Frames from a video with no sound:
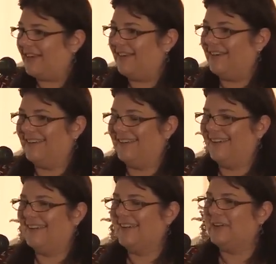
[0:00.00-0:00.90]

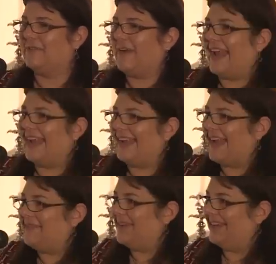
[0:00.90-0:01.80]
right?
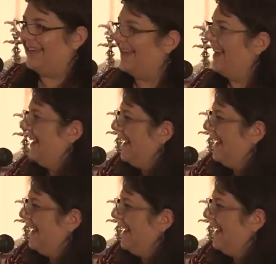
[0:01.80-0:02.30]
I mean,